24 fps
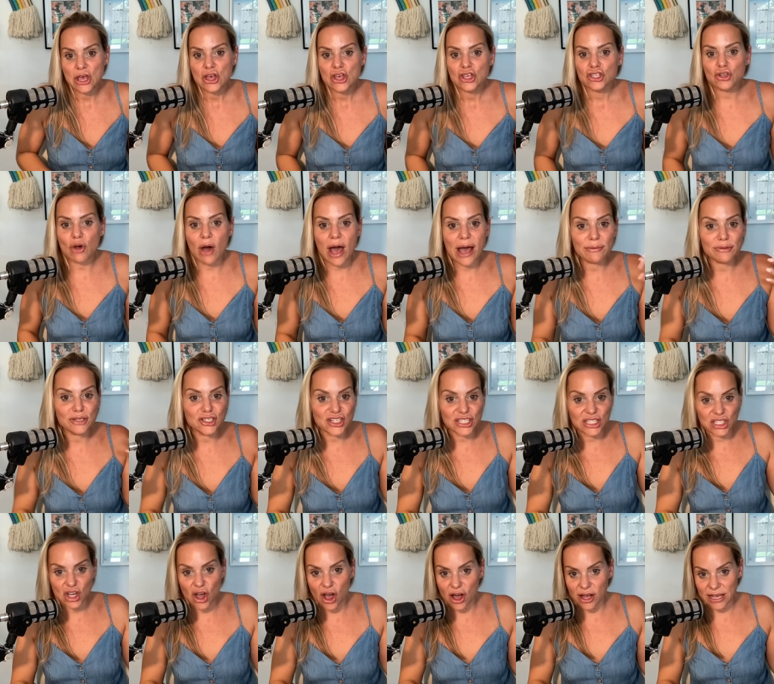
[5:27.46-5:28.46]
So I was
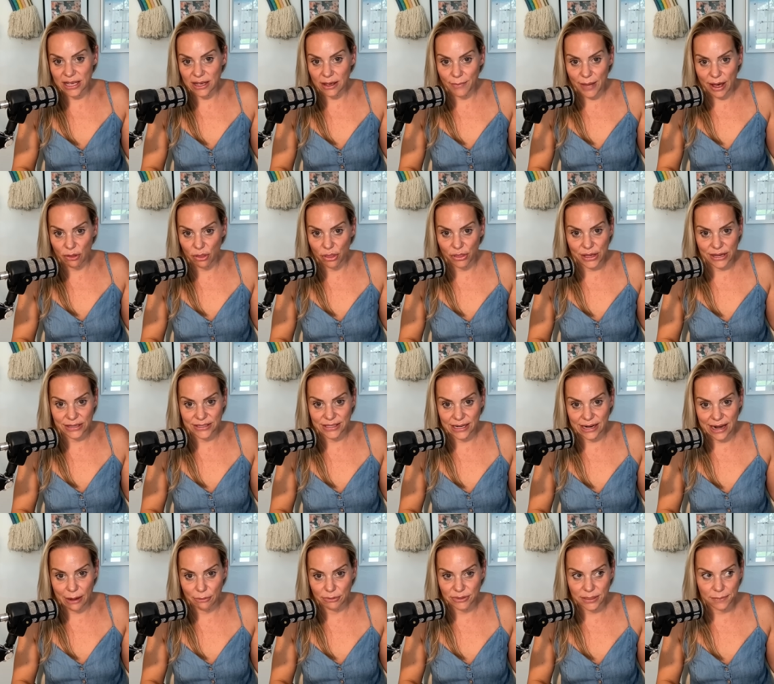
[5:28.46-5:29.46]
just talking about things that
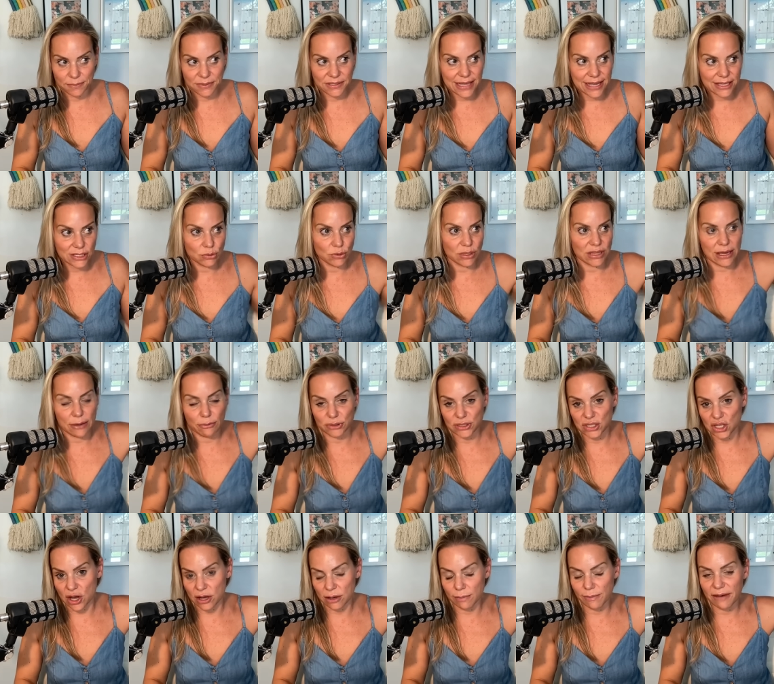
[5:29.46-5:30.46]
I was obsessed with. I was
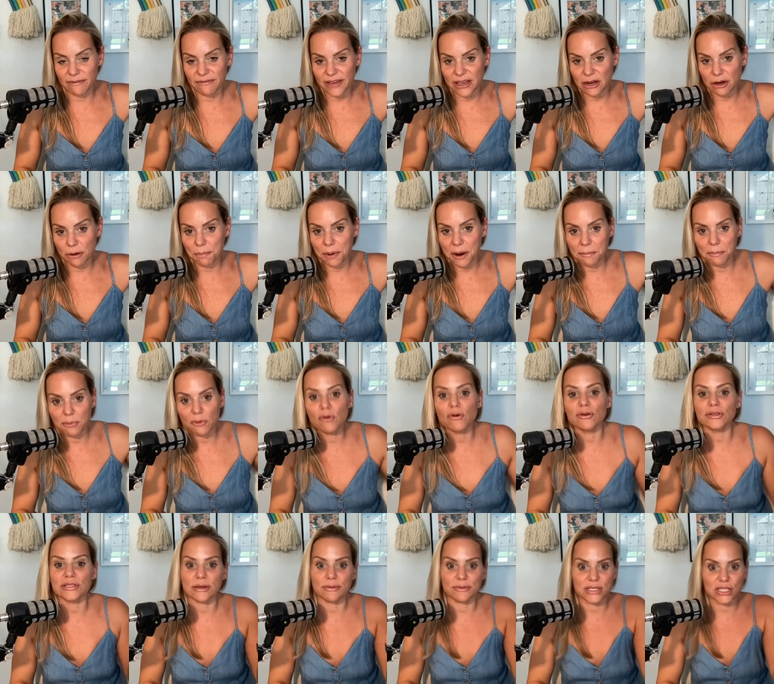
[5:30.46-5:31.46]
talking about Vanderpump
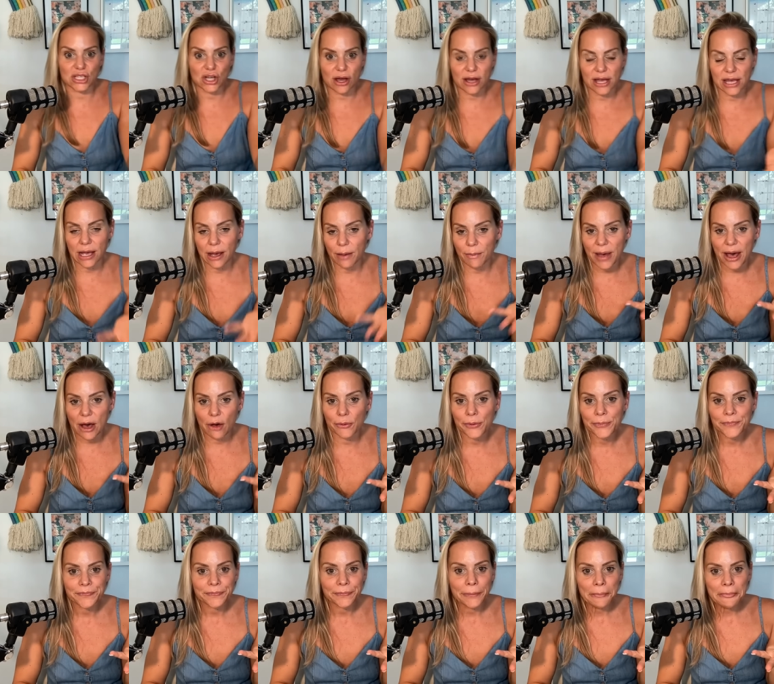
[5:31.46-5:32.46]
Rules. I was talking about
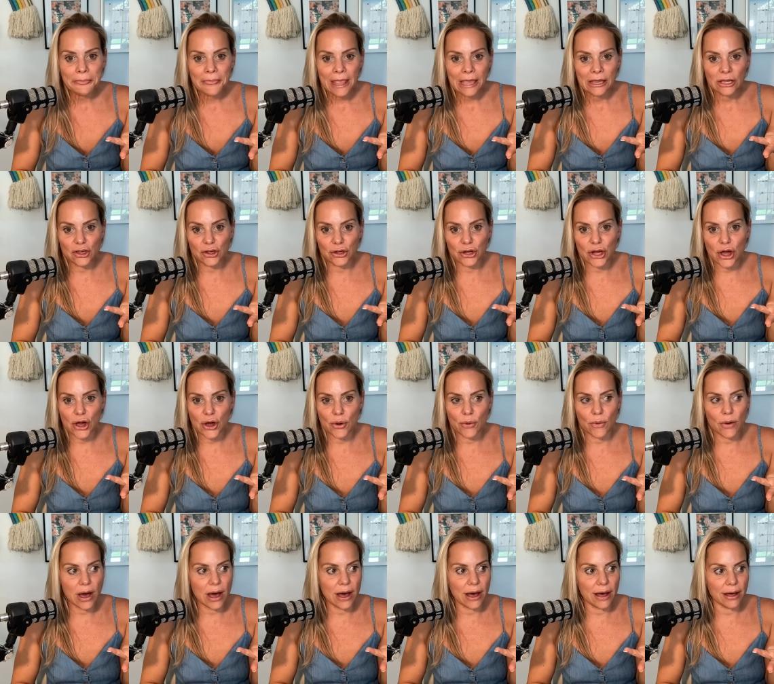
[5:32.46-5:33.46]

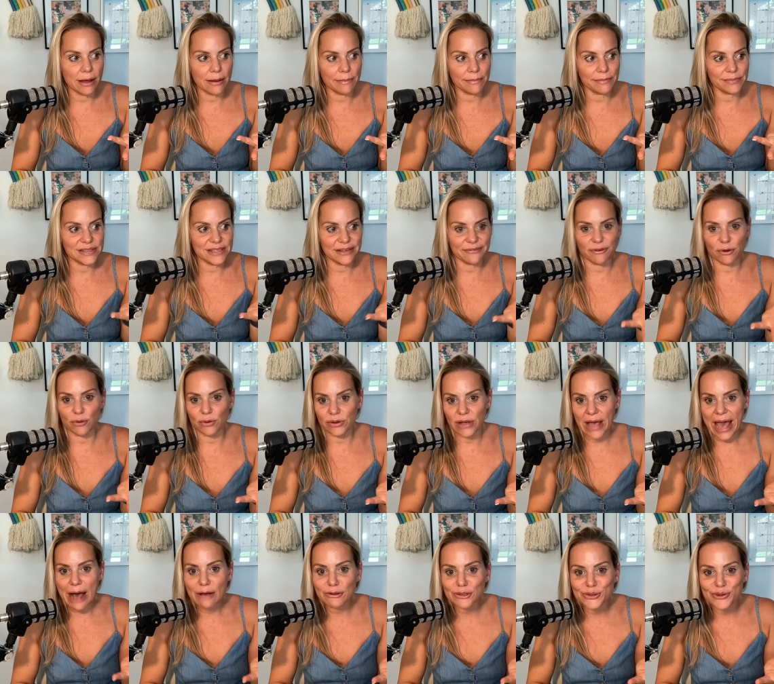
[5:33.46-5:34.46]
different
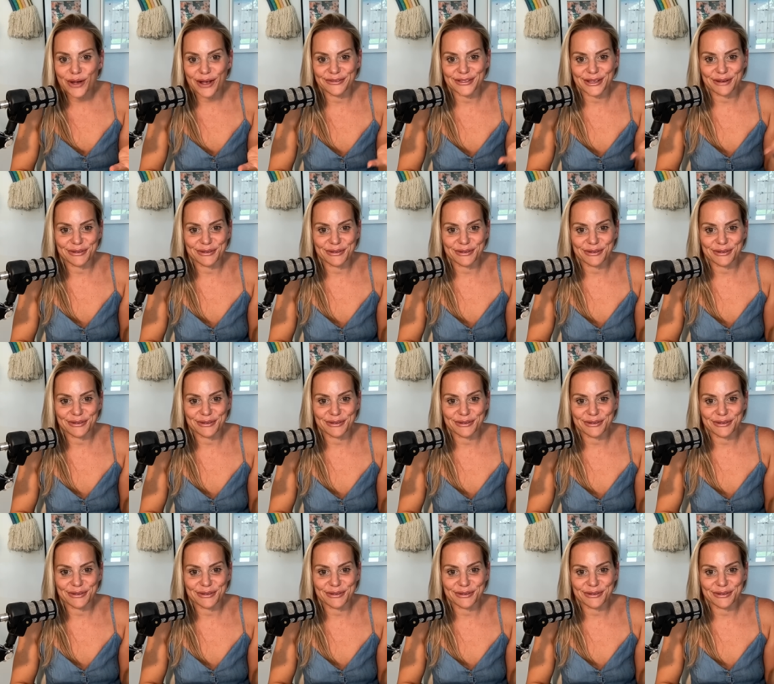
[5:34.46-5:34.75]
housewives.